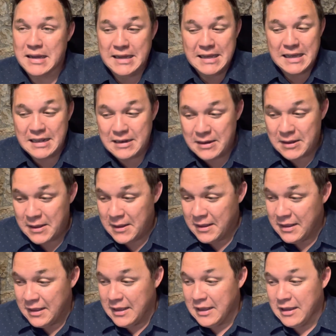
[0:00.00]
Again,
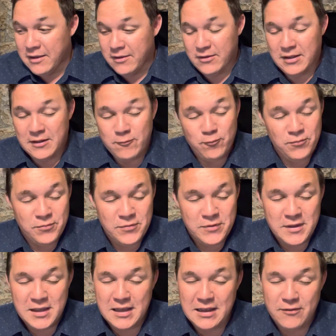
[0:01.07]

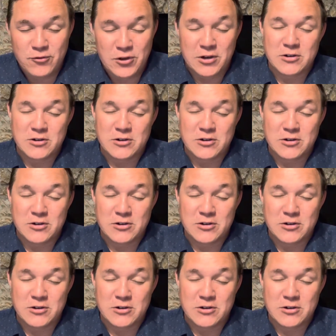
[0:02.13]
if